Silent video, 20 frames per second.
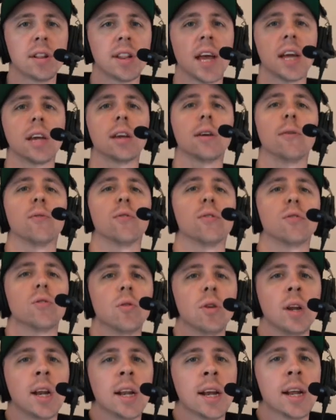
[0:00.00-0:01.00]
Thank you for
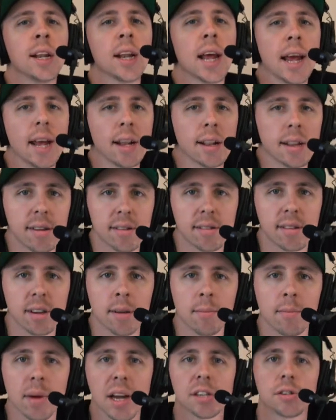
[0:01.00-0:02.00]
tuning in and
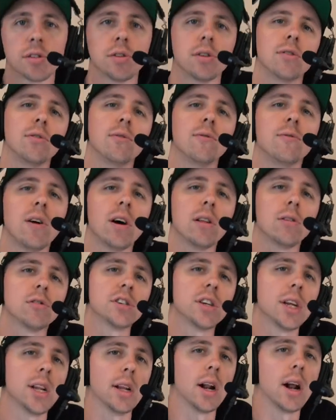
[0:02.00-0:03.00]
listening. Make sure to follow
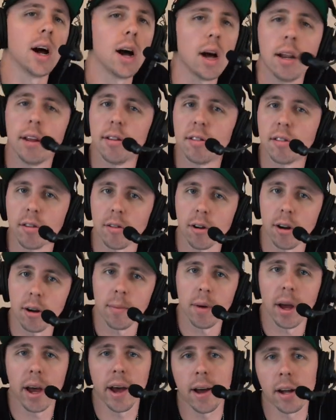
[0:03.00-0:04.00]
Shannon on
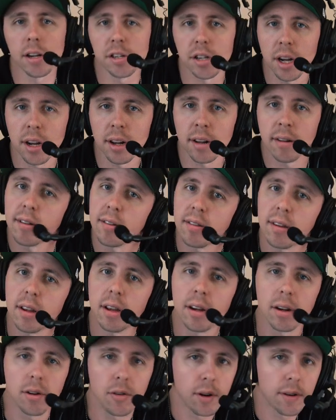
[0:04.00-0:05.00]
Instagram at Shannon
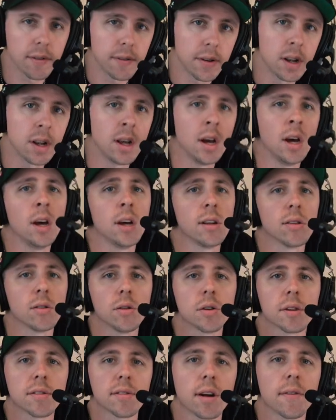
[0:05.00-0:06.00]
C Griffin so
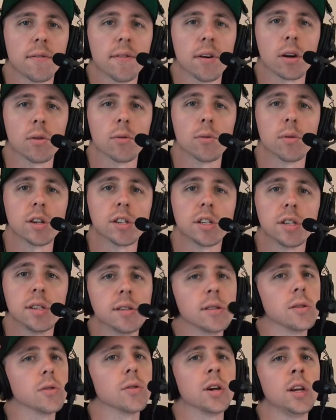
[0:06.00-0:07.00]
you can start fucking with what
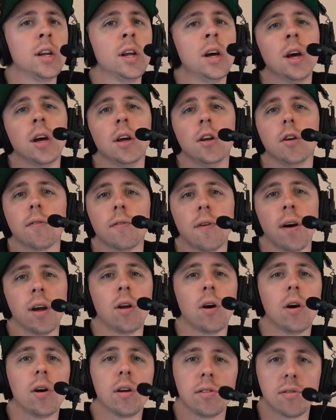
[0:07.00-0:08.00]
she's doing. You can find
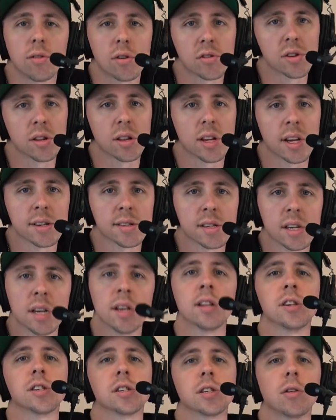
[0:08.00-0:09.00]
all our social links
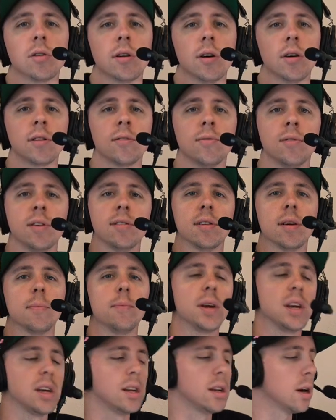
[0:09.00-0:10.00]
in the show notes. Visit
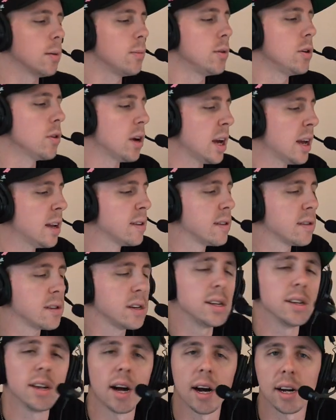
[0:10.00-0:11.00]

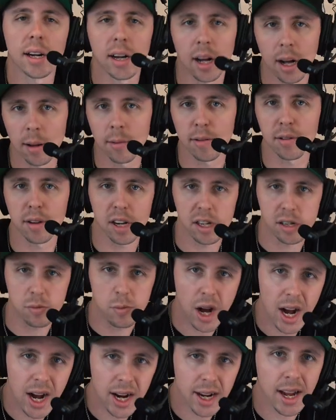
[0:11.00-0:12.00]
bwnc.com slash
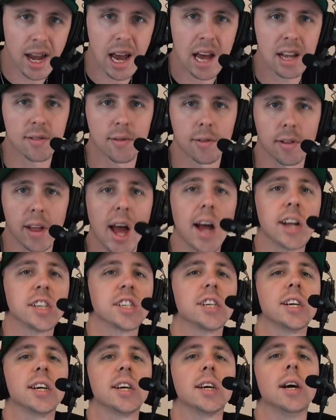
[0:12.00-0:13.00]
podcast for that
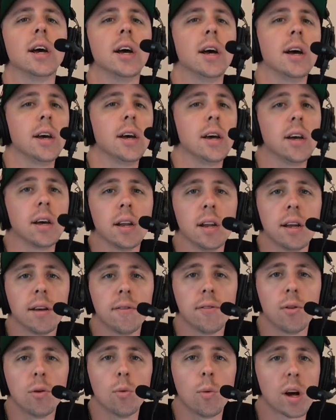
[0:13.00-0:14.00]
shit. And
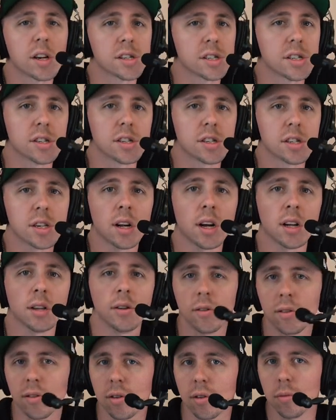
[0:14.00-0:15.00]
if you watch this shit on
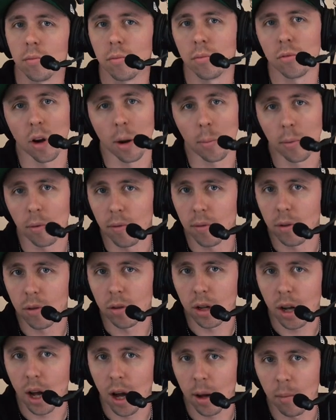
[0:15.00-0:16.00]
YouTube, drop a review in
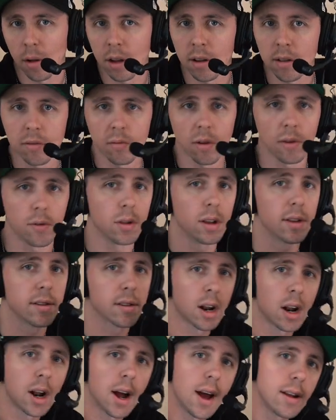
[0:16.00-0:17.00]
the comments. If you
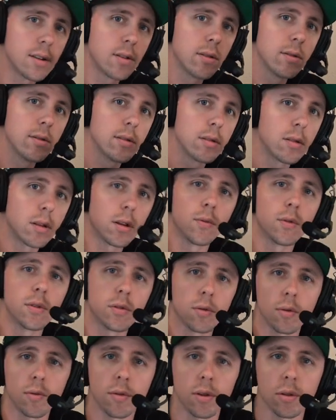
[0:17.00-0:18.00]
listen on iTunes, leave us
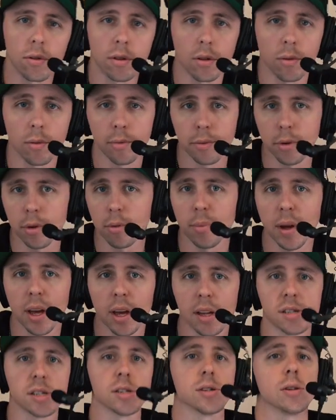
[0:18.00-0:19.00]
a review in the review
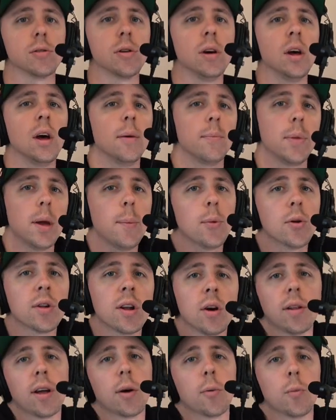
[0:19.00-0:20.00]
page so people
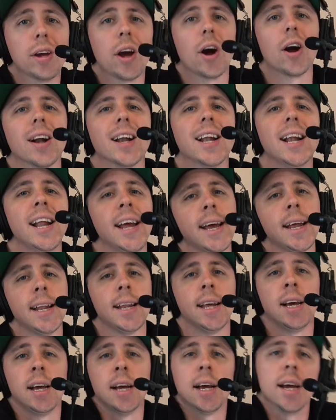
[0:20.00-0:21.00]
know that we lit.
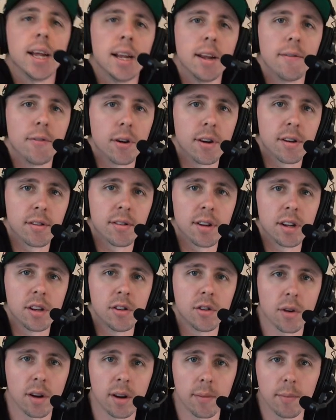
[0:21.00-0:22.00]
And if you're interested
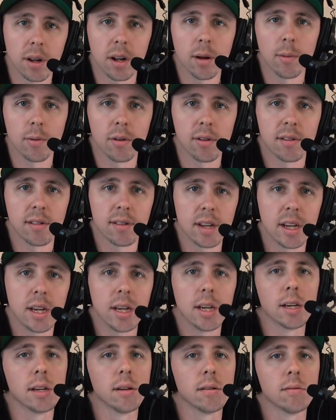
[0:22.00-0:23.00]
in joining
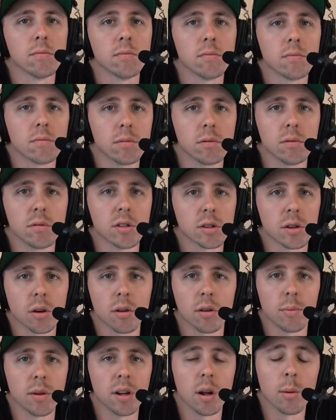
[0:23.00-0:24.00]
BWNC, just go
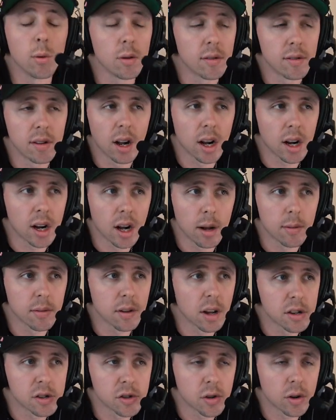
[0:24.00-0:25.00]
to bwnc.com
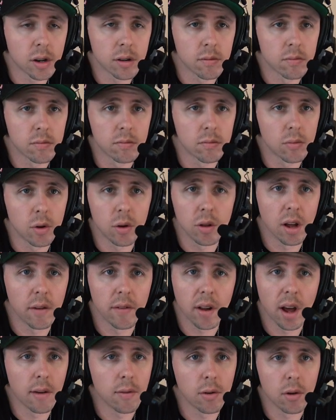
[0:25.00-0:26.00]
slash join. We would love
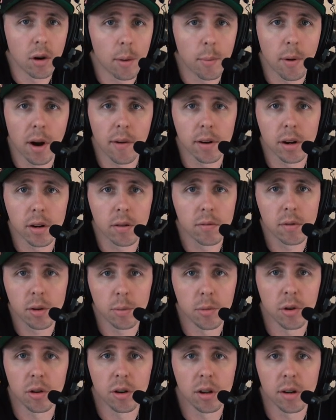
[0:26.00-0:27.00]
to have you in our private
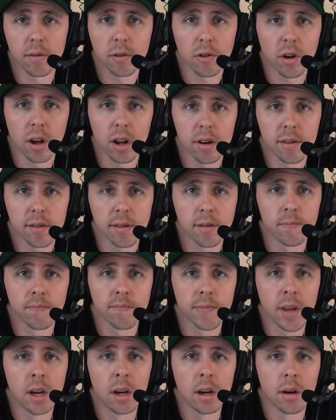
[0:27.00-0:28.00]
community of creators.
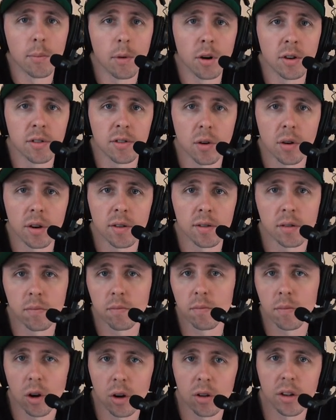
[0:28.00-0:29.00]
Merch store is
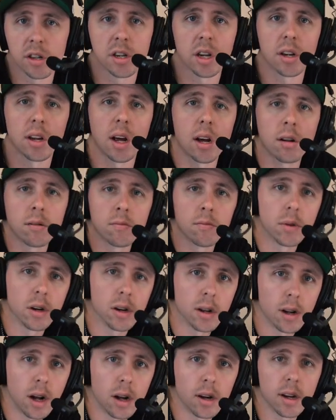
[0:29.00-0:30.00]
currently shut down,
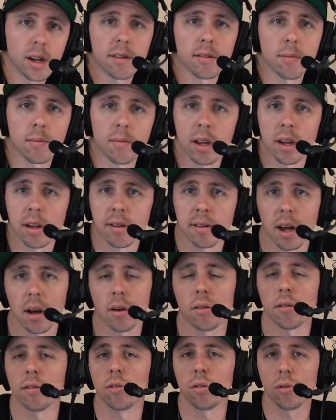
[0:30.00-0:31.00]
but I'll get some things
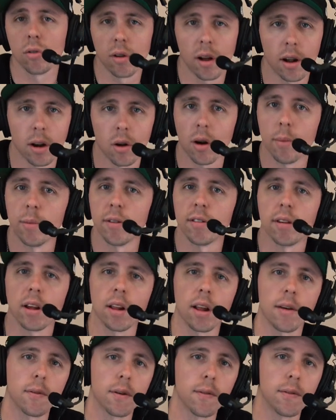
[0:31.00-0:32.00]
out soon. I know I've been
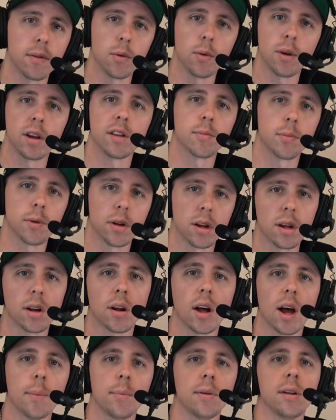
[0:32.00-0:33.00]
saying that for a few weeks, but
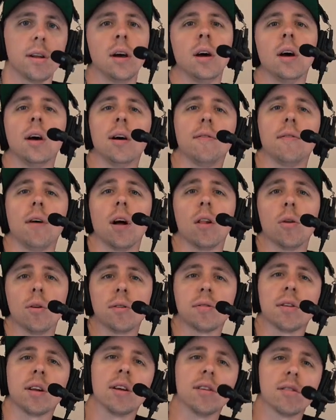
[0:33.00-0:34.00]
it'll happen. Follow
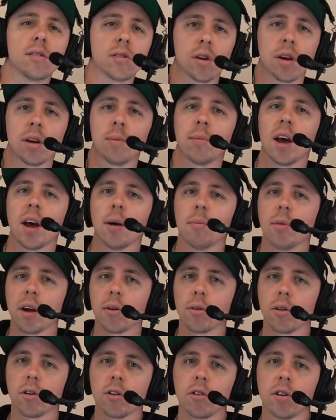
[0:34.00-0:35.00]
us on Instagram at Black
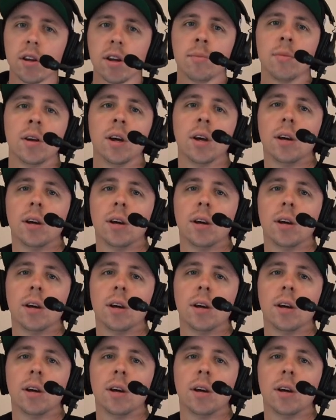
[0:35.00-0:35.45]
With No Cream.